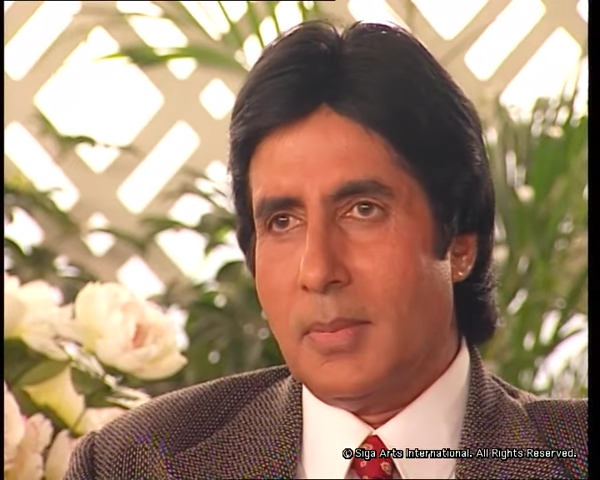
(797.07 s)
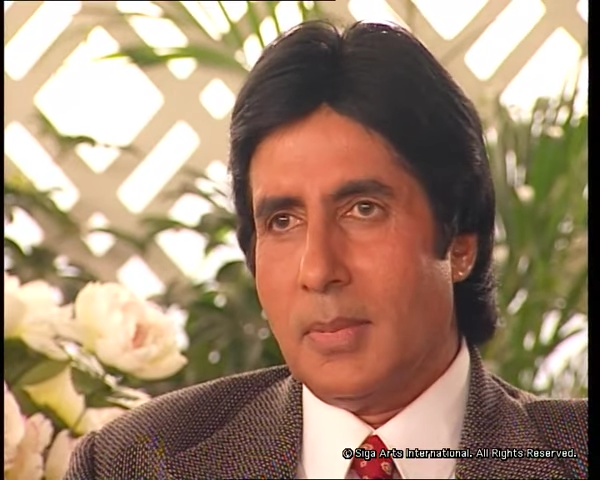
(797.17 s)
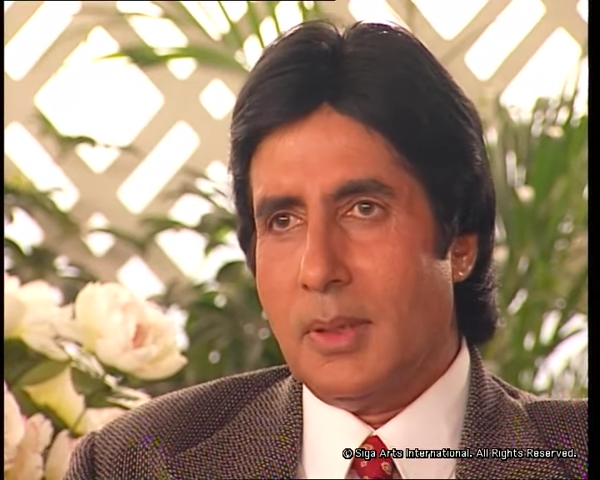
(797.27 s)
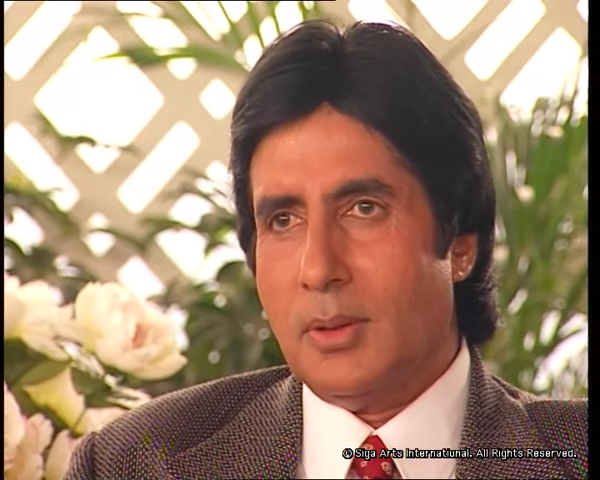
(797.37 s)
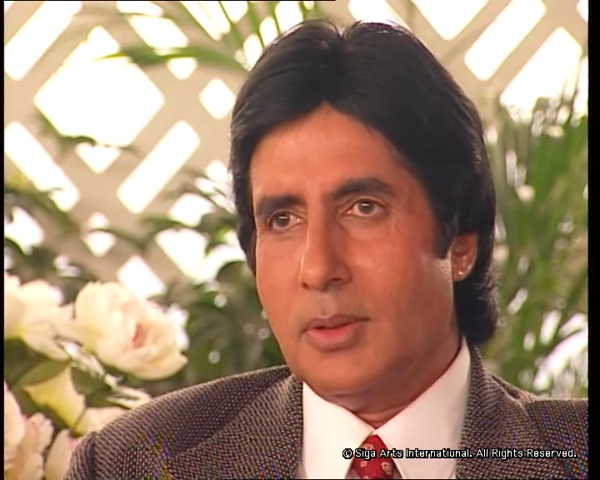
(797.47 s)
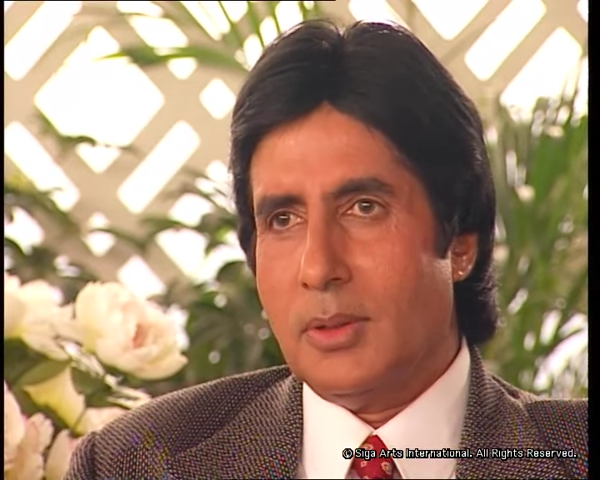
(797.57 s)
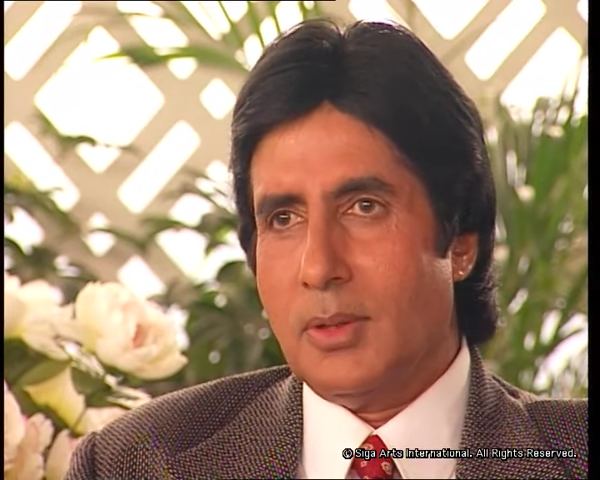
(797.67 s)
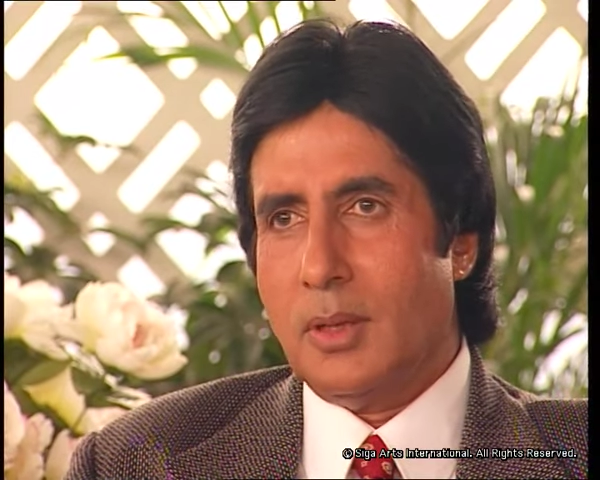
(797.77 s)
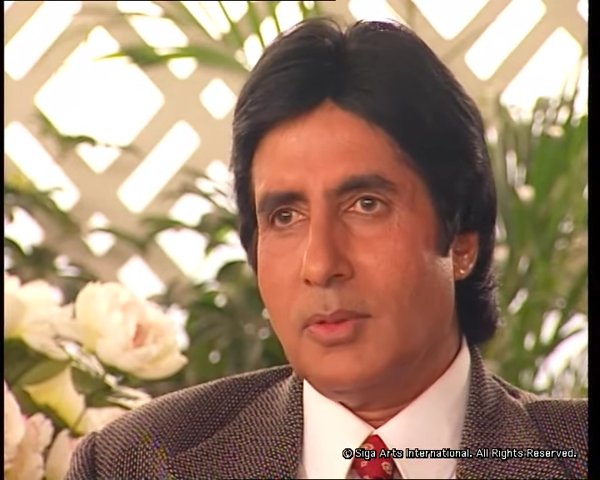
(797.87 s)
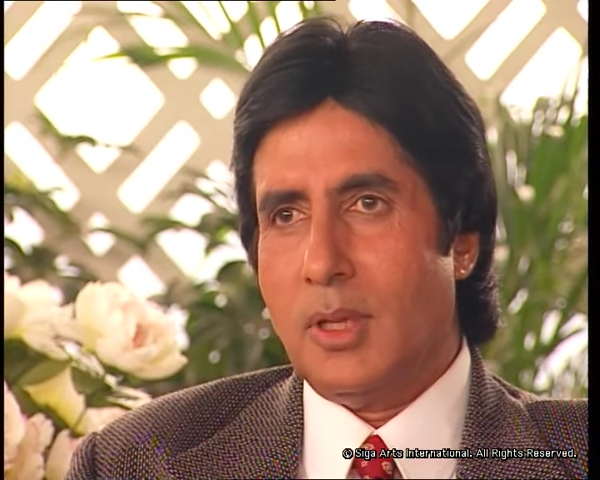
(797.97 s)
Mm. You hmm. know,
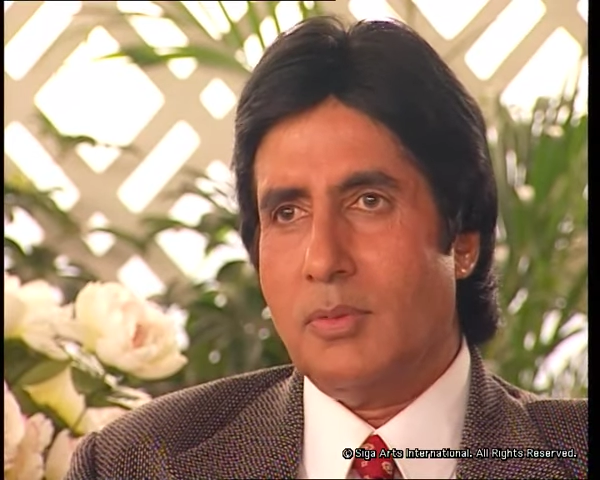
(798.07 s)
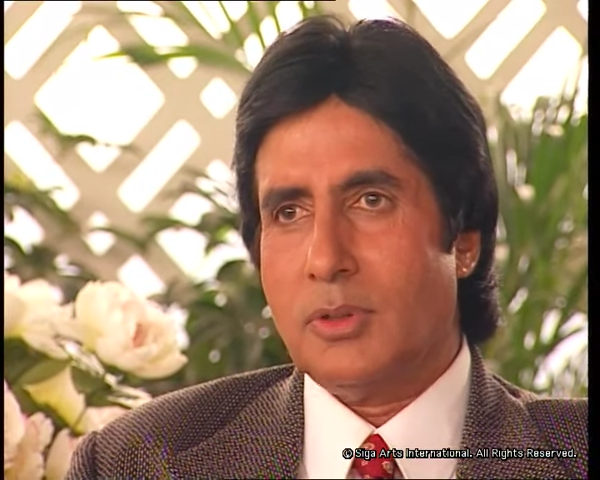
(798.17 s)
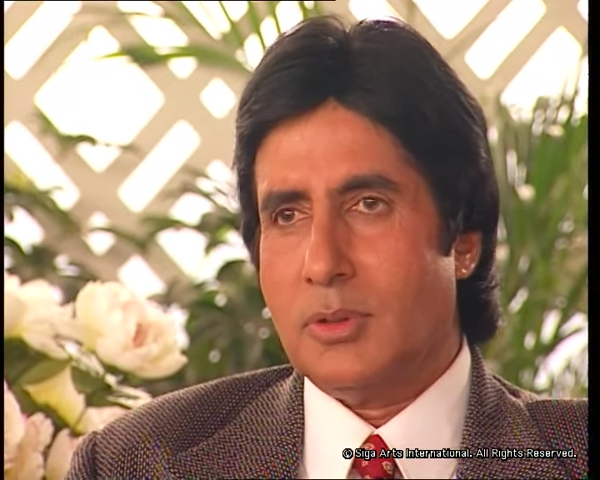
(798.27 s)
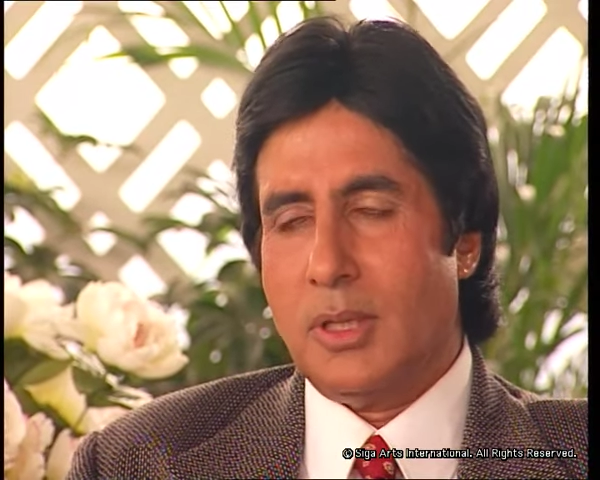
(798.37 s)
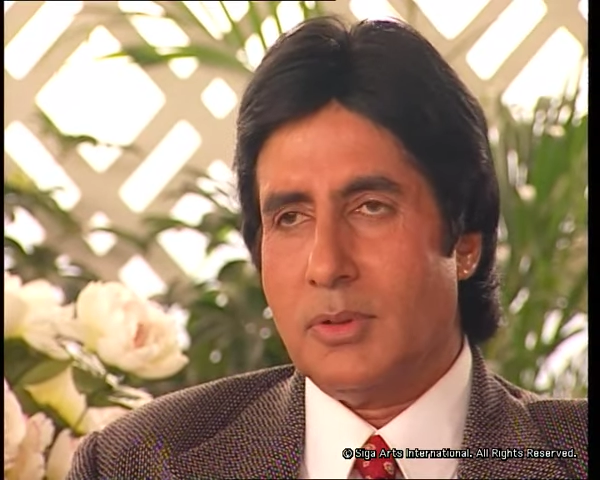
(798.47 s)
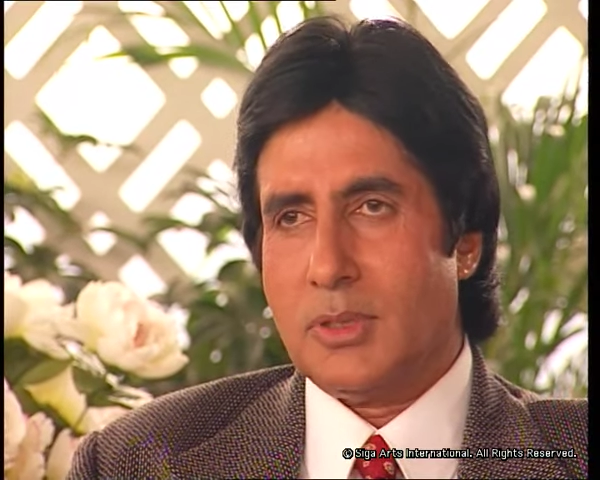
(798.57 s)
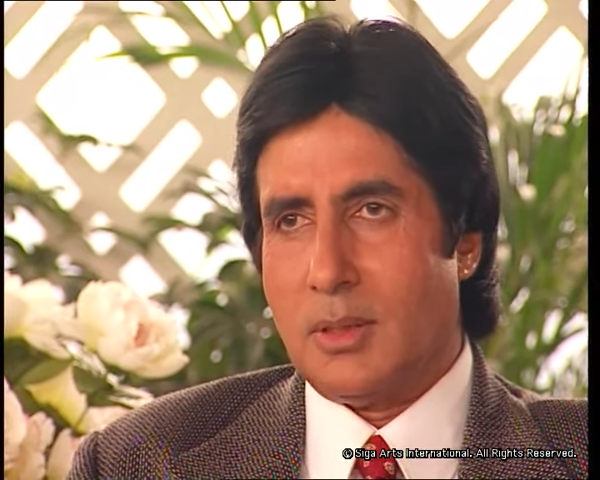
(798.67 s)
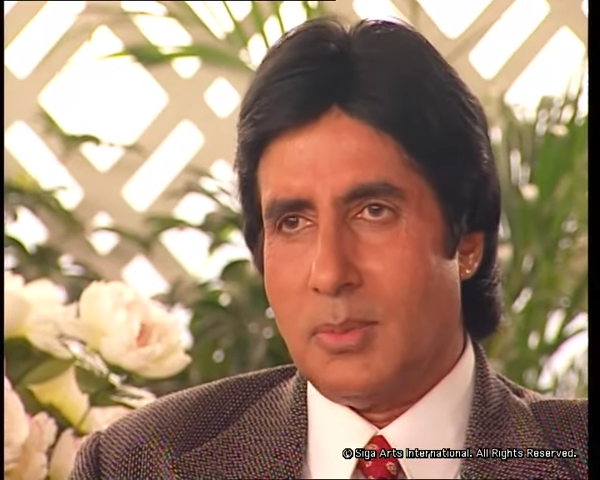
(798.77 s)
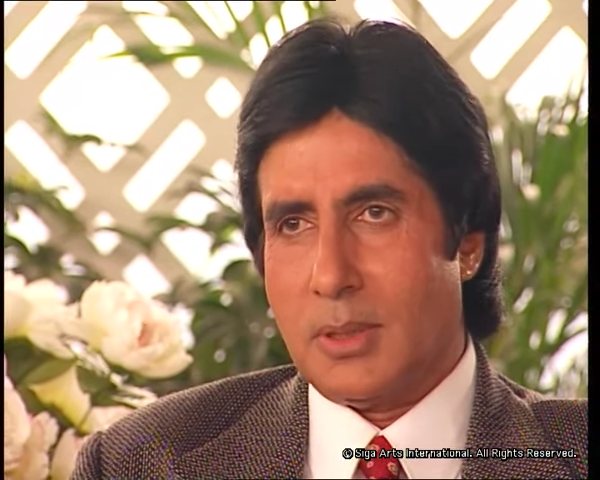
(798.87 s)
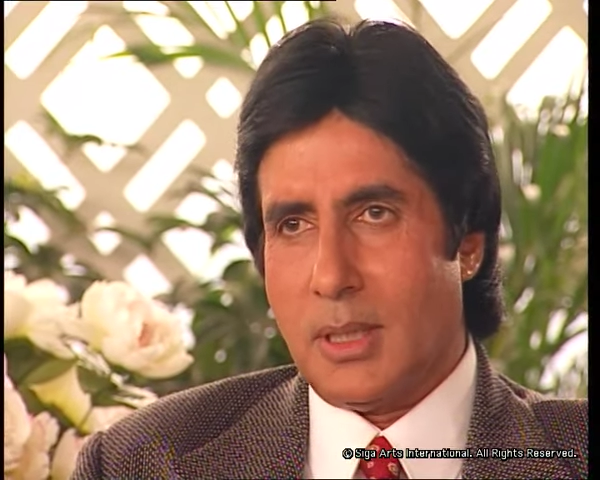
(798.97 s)
they they were they were
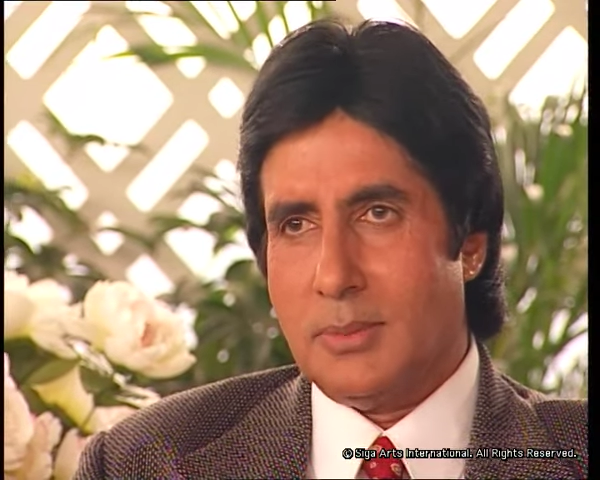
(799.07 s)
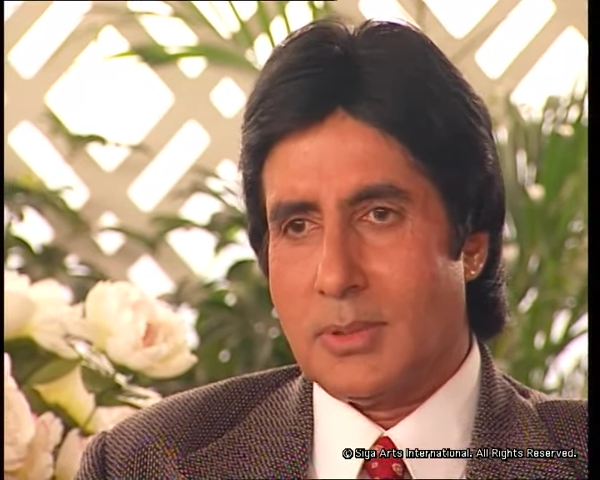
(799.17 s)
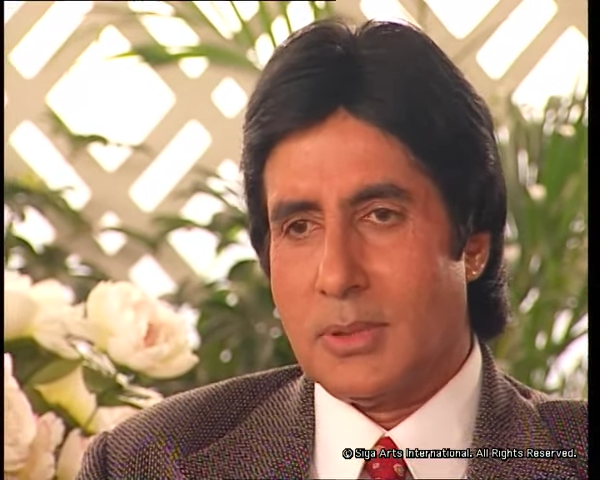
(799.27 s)
terrible times.